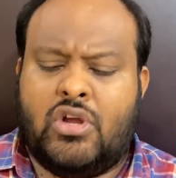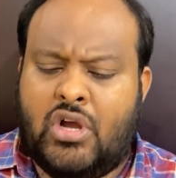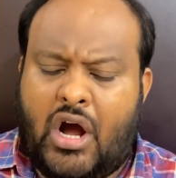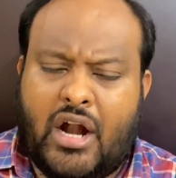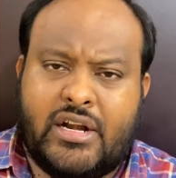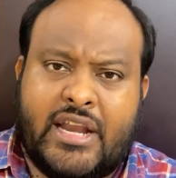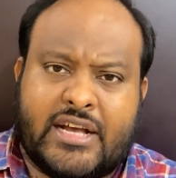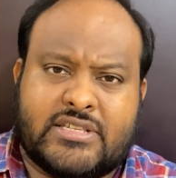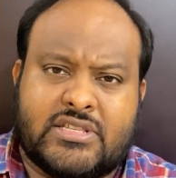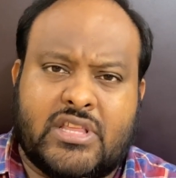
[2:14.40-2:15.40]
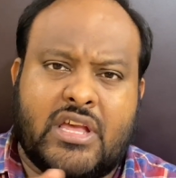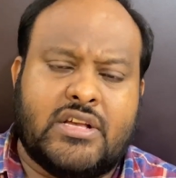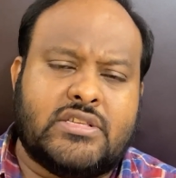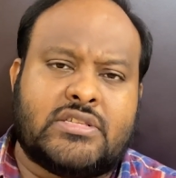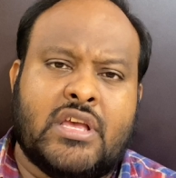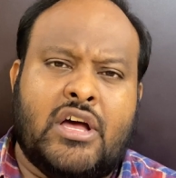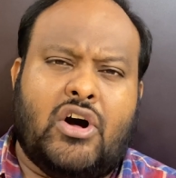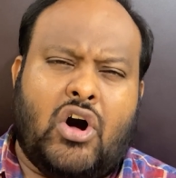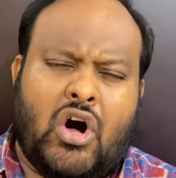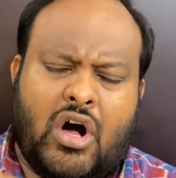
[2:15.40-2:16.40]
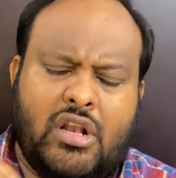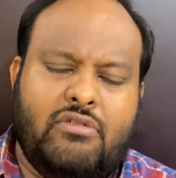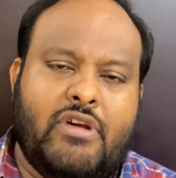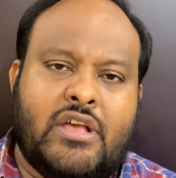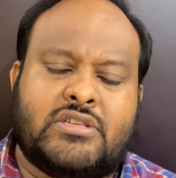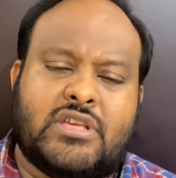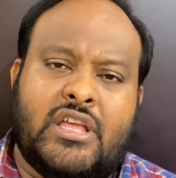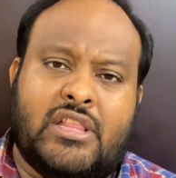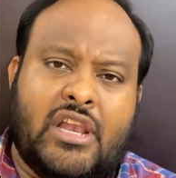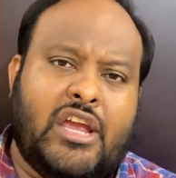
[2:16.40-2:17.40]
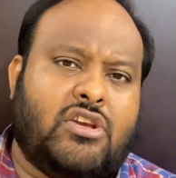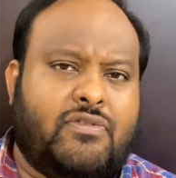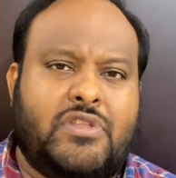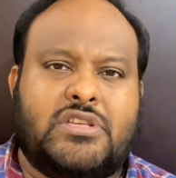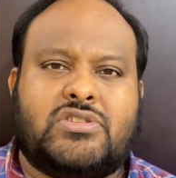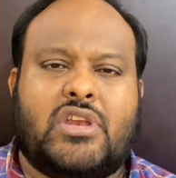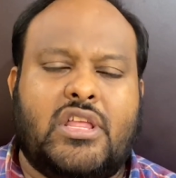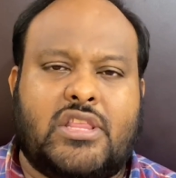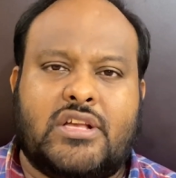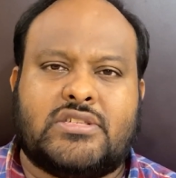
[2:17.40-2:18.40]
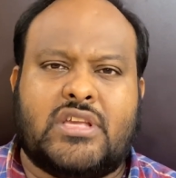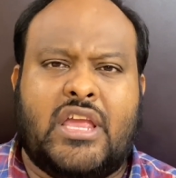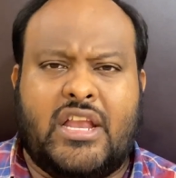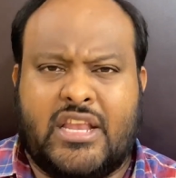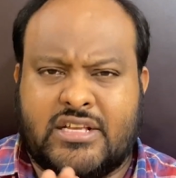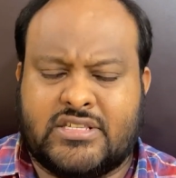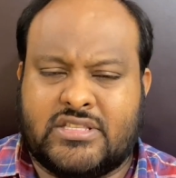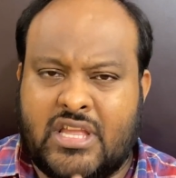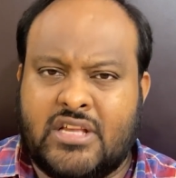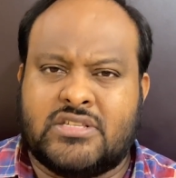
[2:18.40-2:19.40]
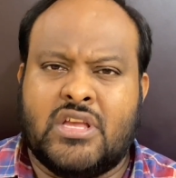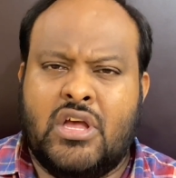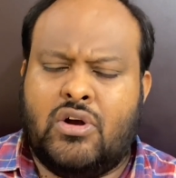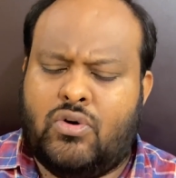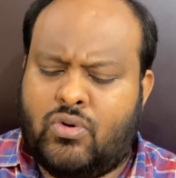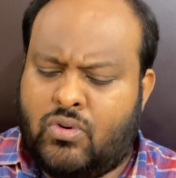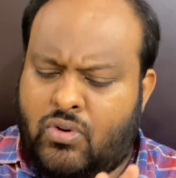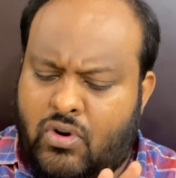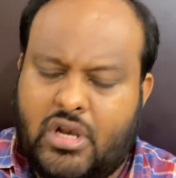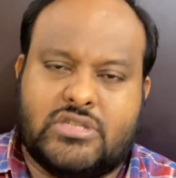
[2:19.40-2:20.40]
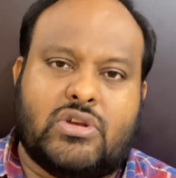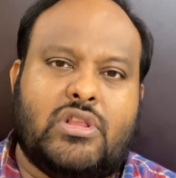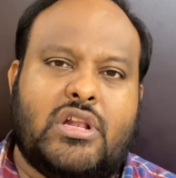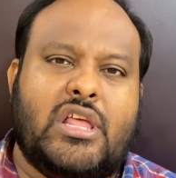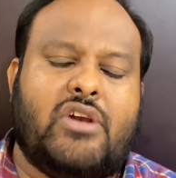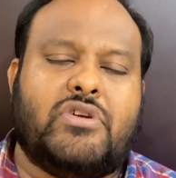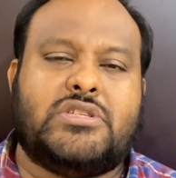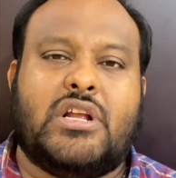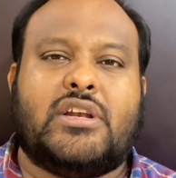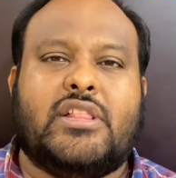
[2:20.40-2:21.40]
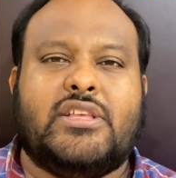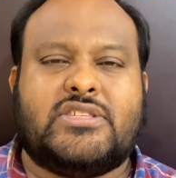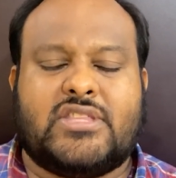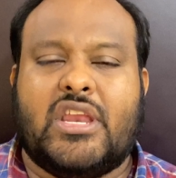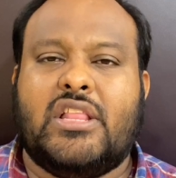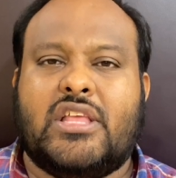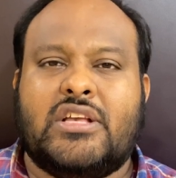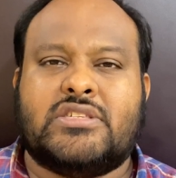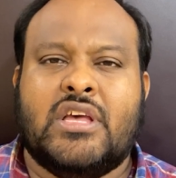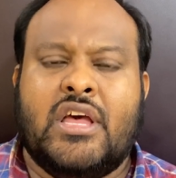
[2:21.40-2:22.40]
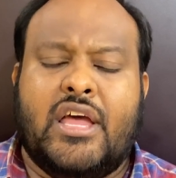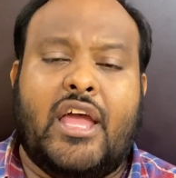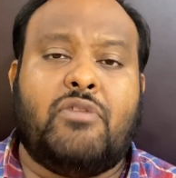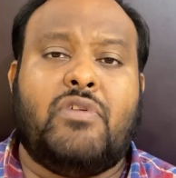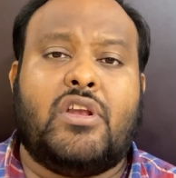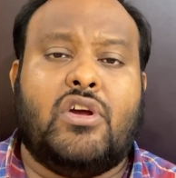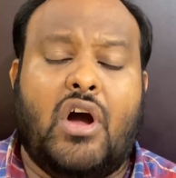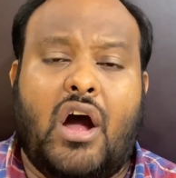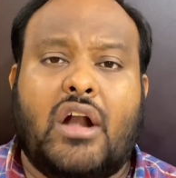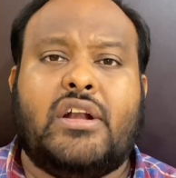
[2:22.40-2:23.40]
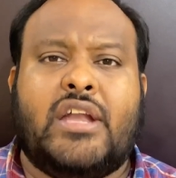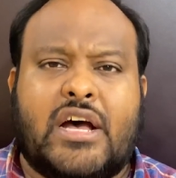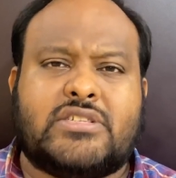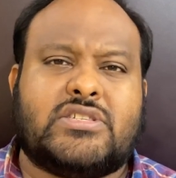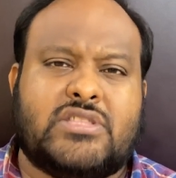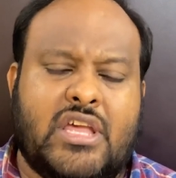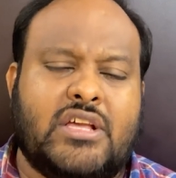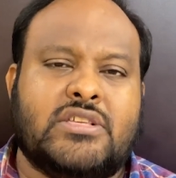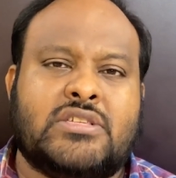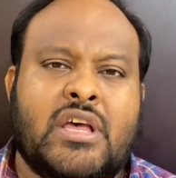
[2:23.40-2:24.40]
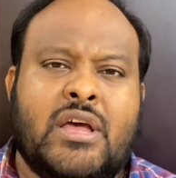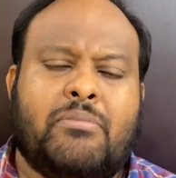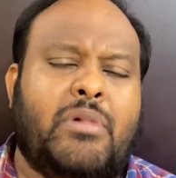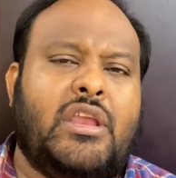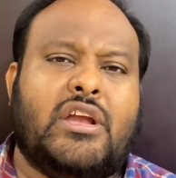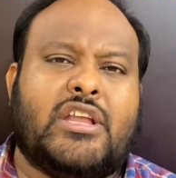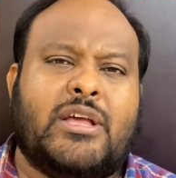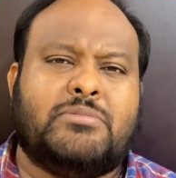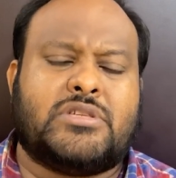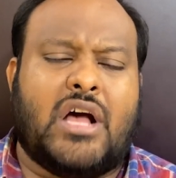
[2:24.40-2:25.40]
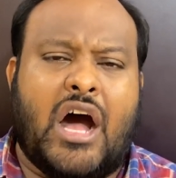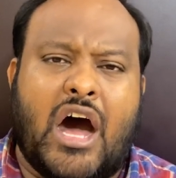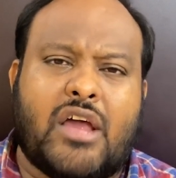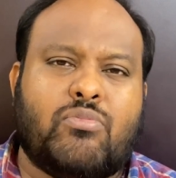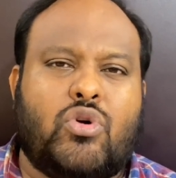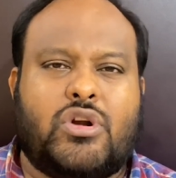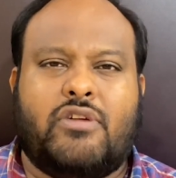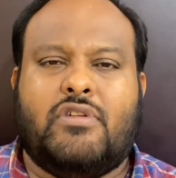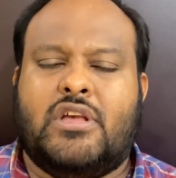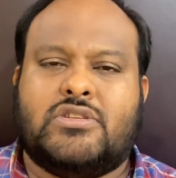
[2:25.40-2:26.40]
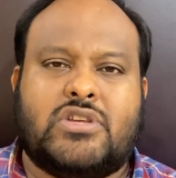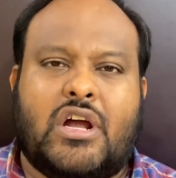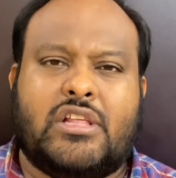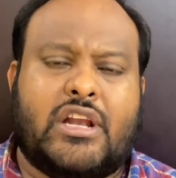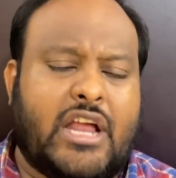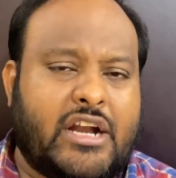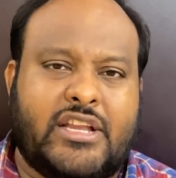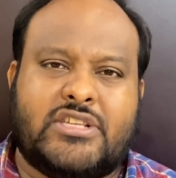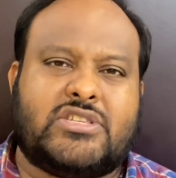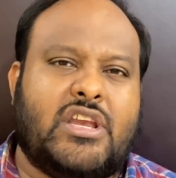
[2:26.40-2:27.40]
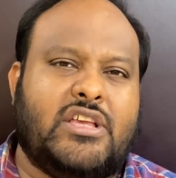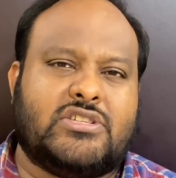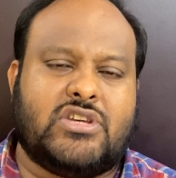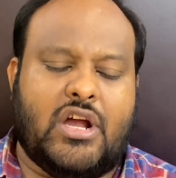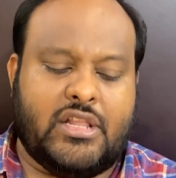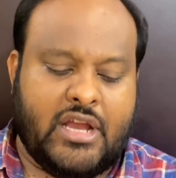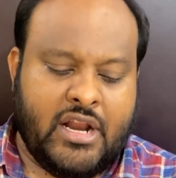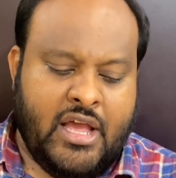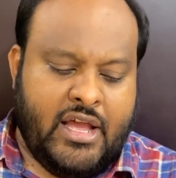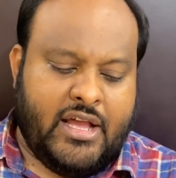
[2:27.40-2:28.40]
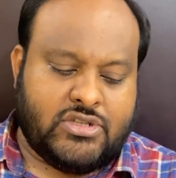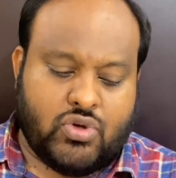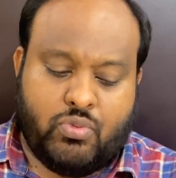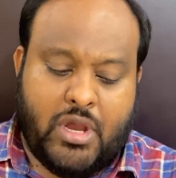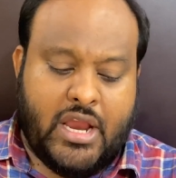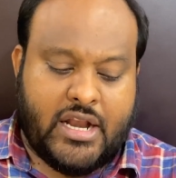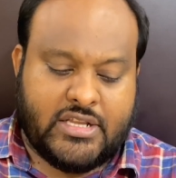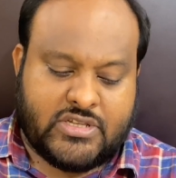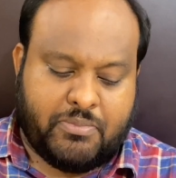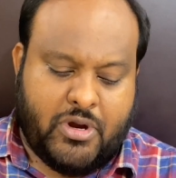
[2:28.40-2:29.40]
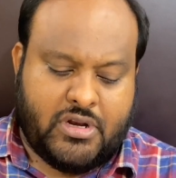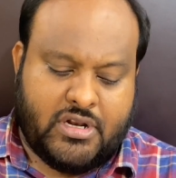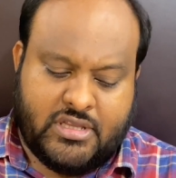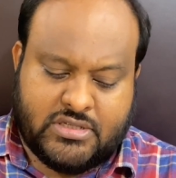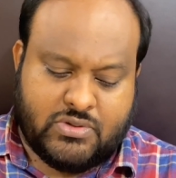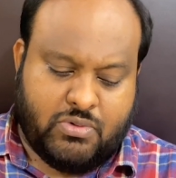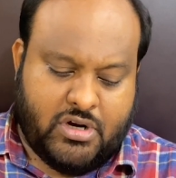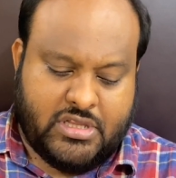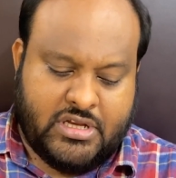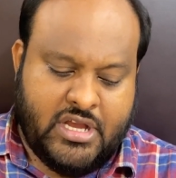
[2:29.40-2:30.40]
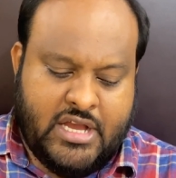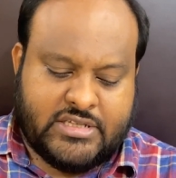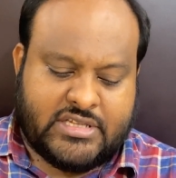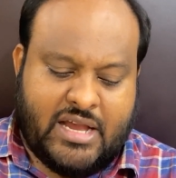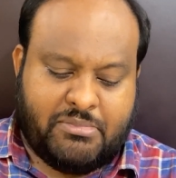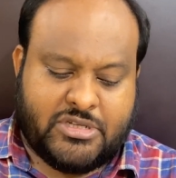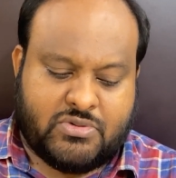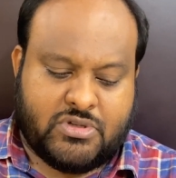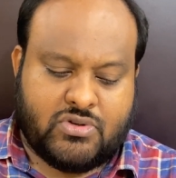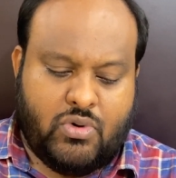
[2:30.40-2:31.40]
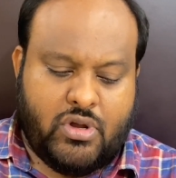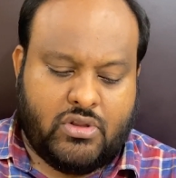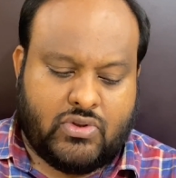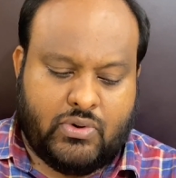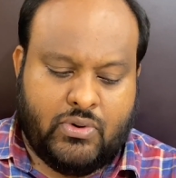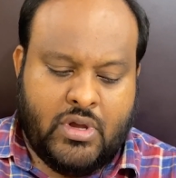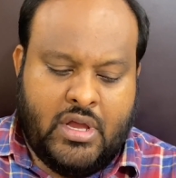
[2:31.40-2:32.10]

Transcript: God does things always in the light of these three things. He does things only so that they'll result in these three things. And when God does things, many a times our motive is not that, our destiny is not that, and so we get disappointed. This is what the psalmist was going through